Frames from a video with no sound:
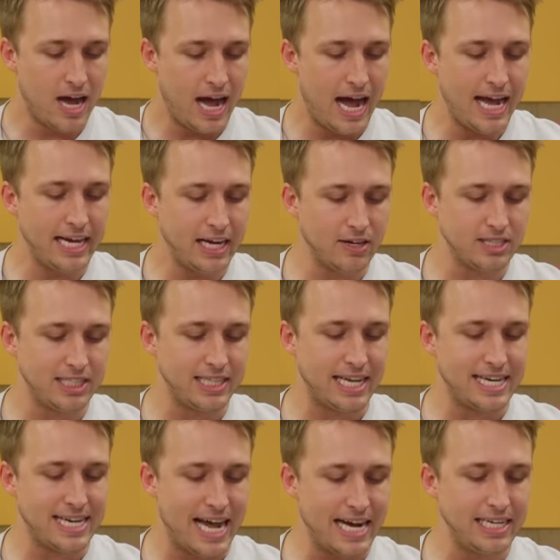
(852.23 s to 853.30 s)
I guarantee
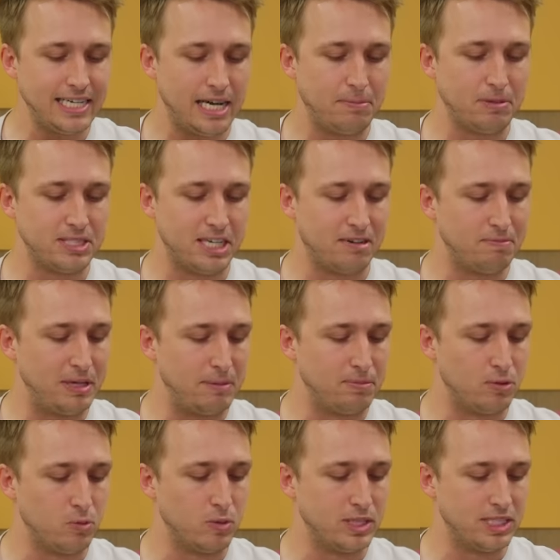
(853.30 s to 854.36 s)
that 99% of
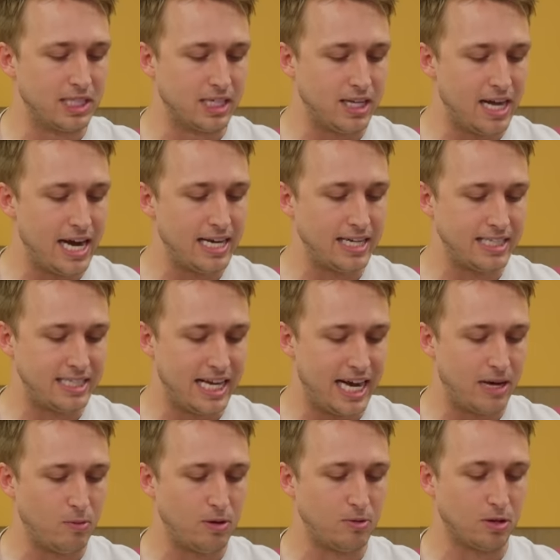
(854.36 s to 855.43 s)
people would decline a
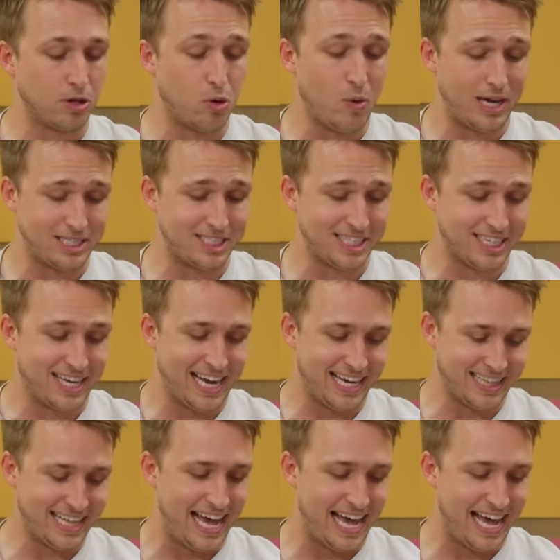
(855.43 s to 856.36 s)
date when requested like